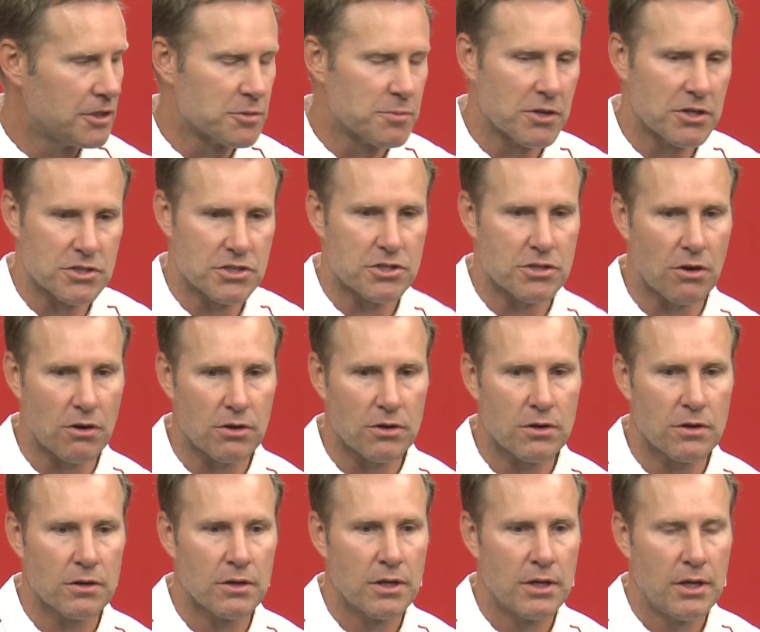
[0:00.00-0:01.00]
He's been a
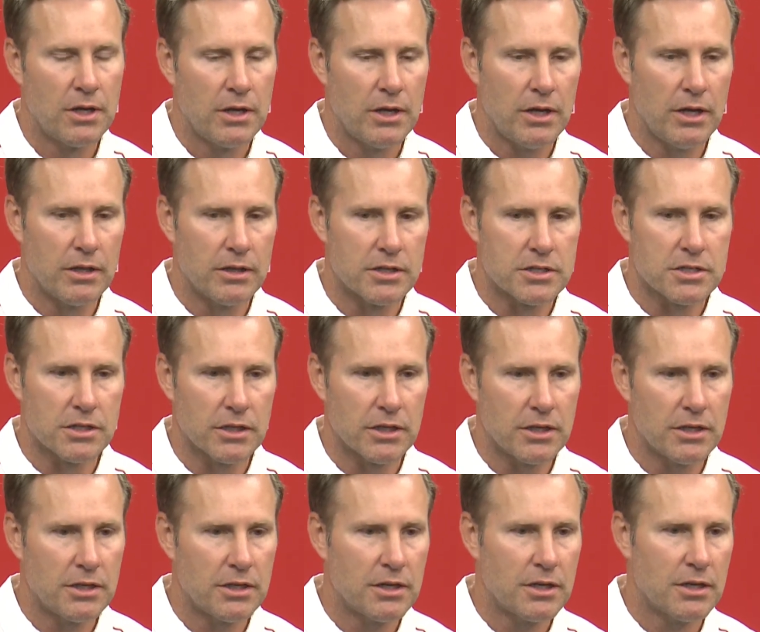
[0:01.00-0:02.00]
starter in this
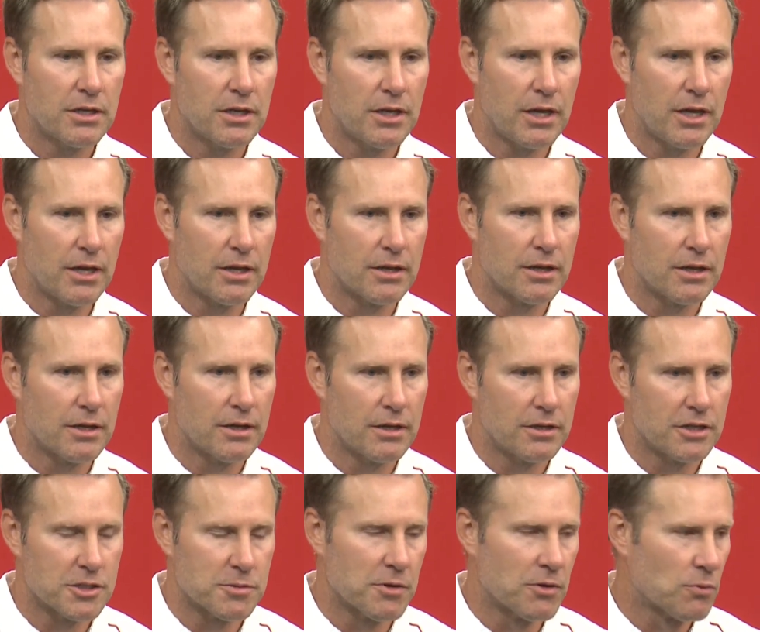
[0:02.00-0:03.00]
league, and
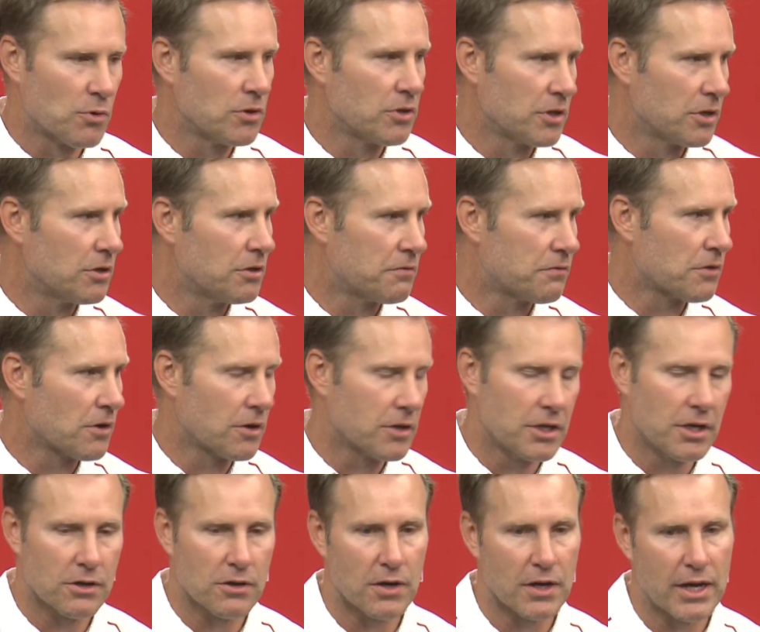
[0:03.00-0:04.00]
he's been really good for our
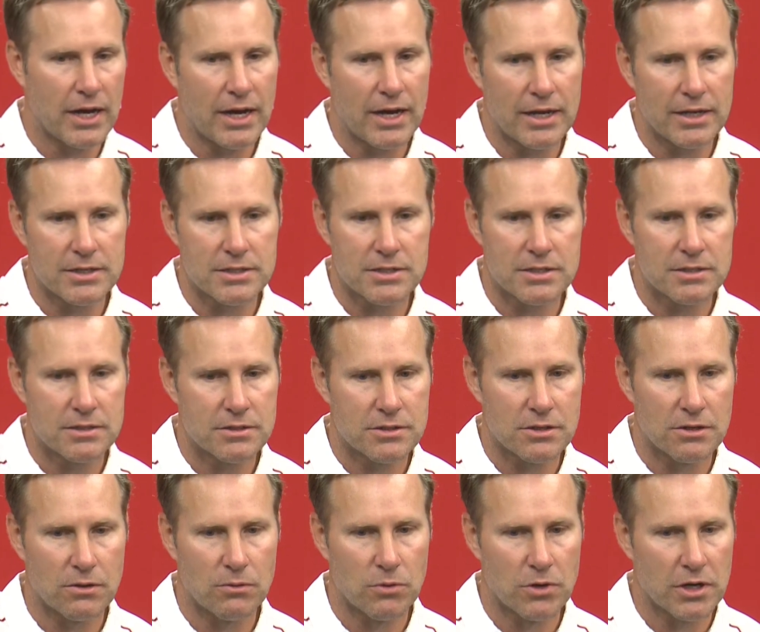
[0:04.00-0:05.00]
younger guys.
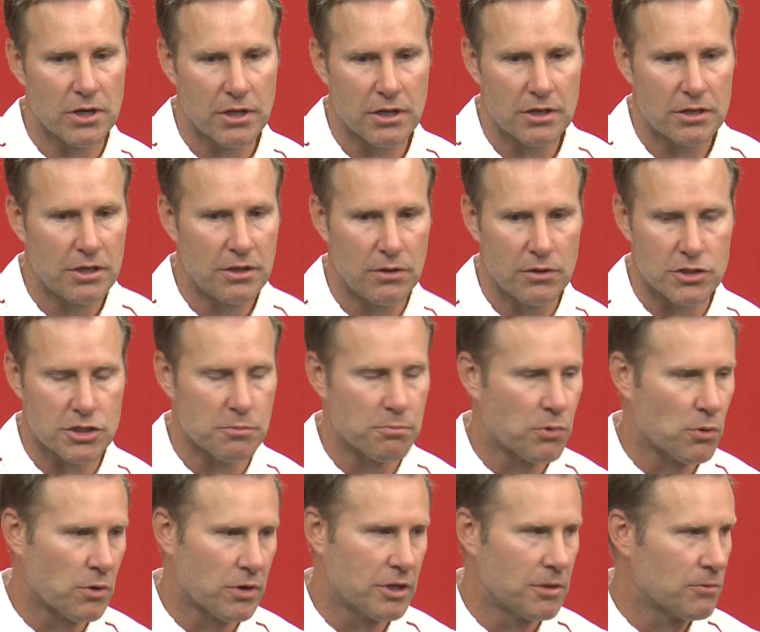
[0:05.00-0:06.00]
So we're going to continue to
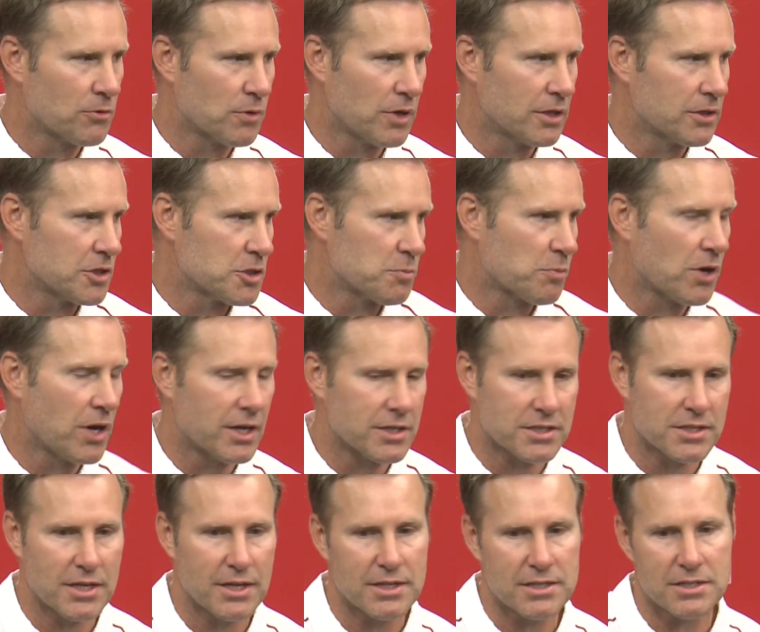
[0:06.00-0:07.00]
support him throughout this
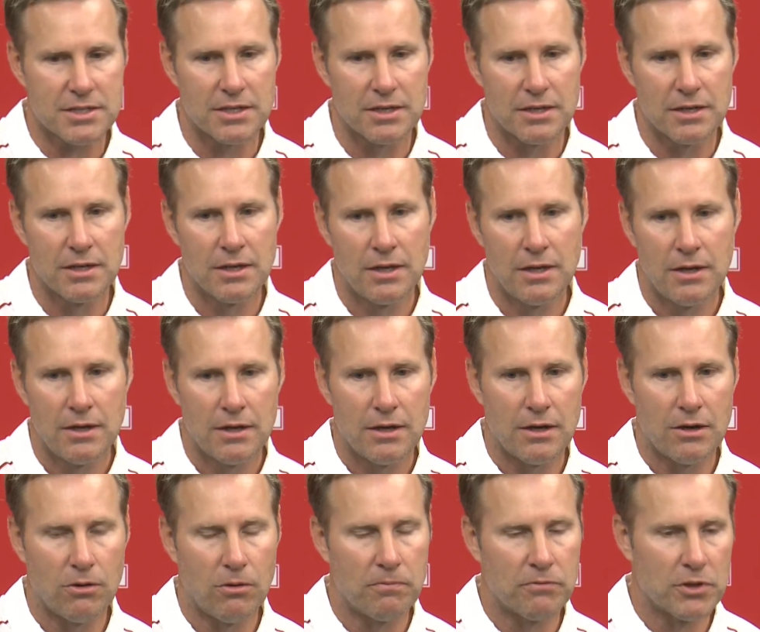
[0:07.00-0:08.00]
process, and
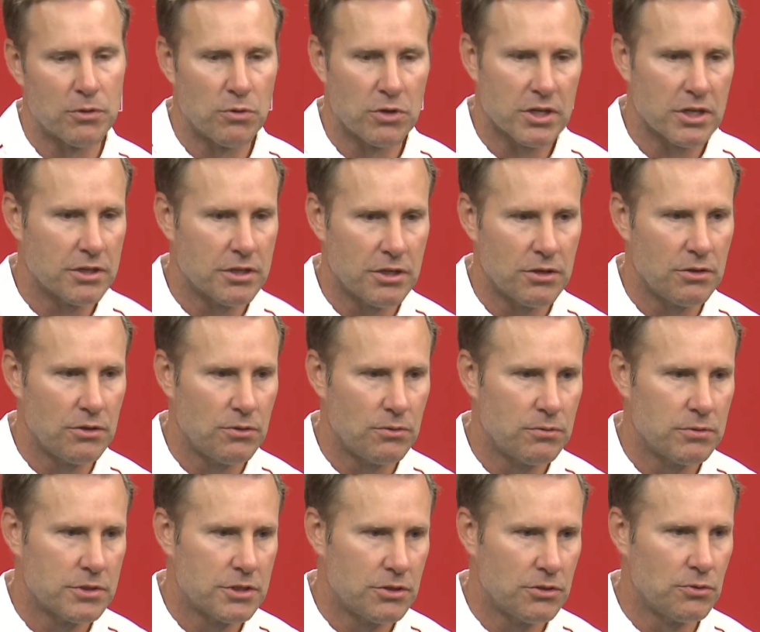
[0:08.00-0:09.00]
hopefully we'll
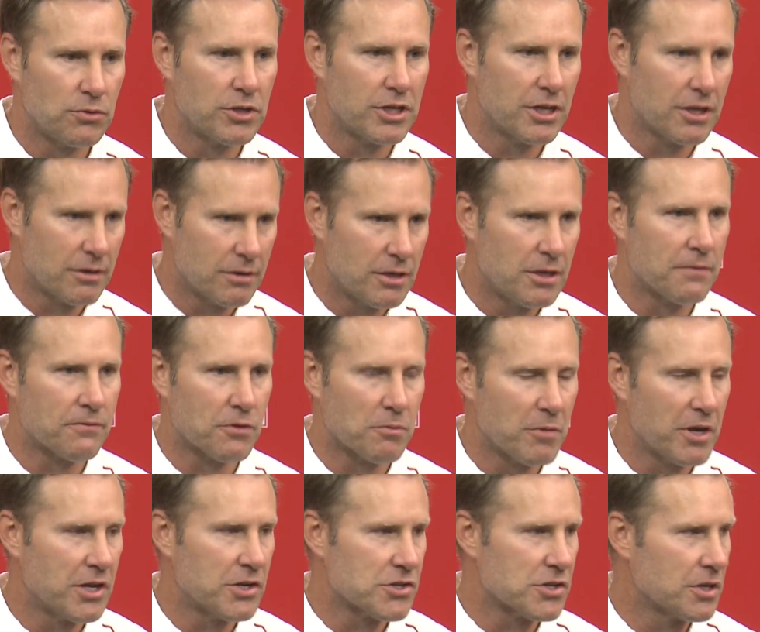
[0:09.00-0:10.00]
continue to get
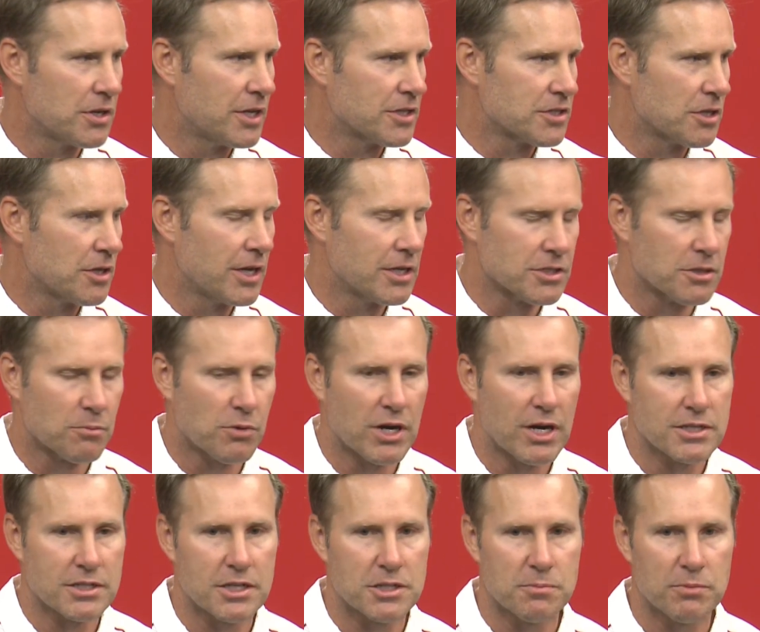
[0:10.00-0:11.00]
information as the
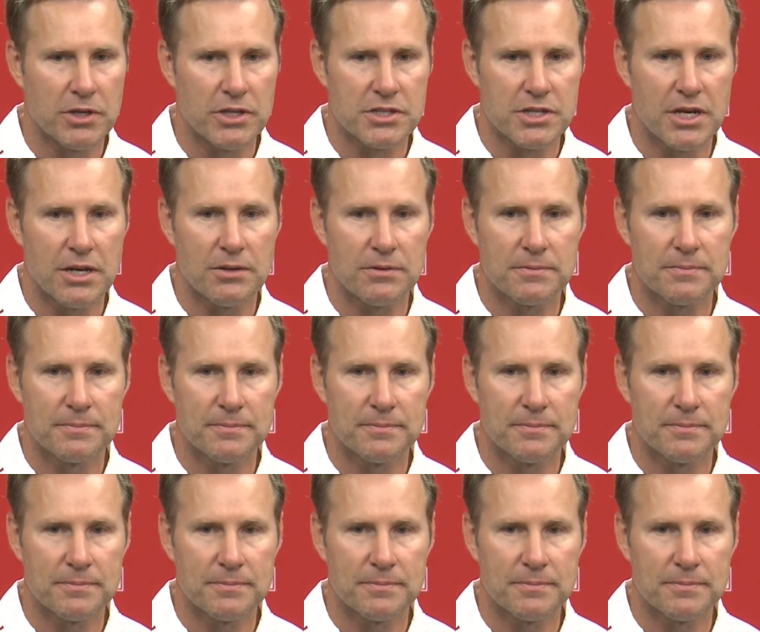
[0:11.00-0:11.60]
process plays out.